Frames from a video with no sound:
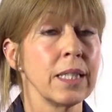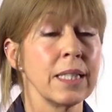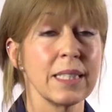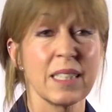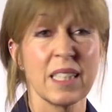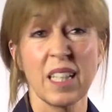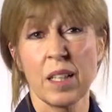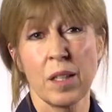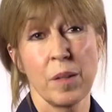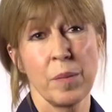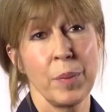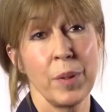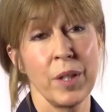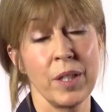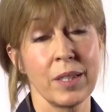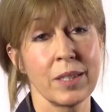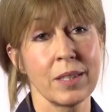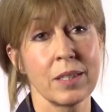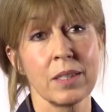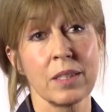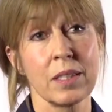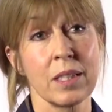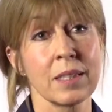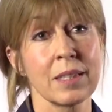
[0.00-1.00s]
is that the
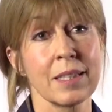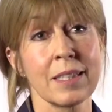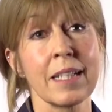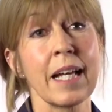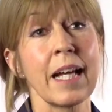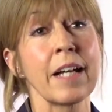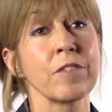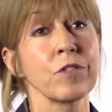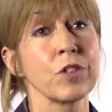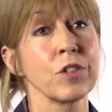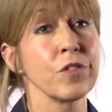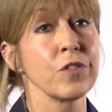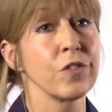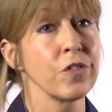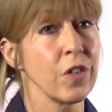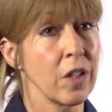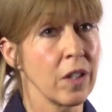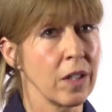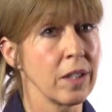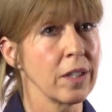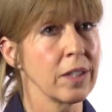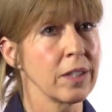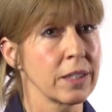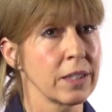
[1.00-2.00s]
person doesn't have to
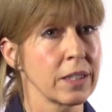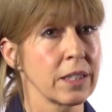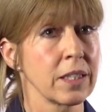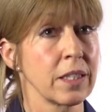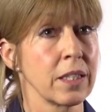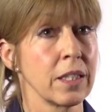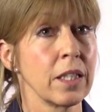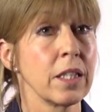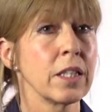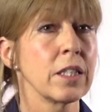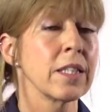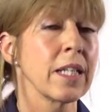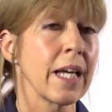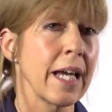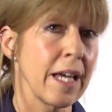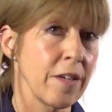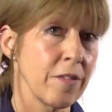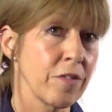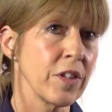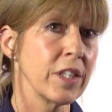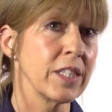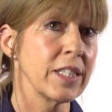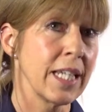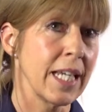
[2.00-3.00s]
fast to
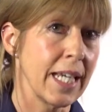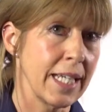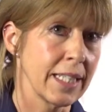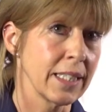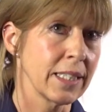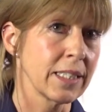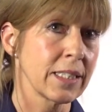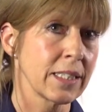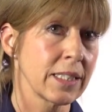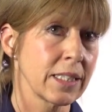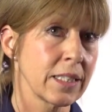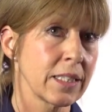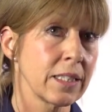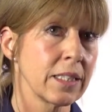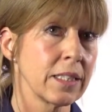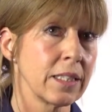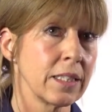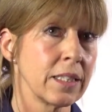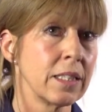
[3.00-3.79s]
have the test.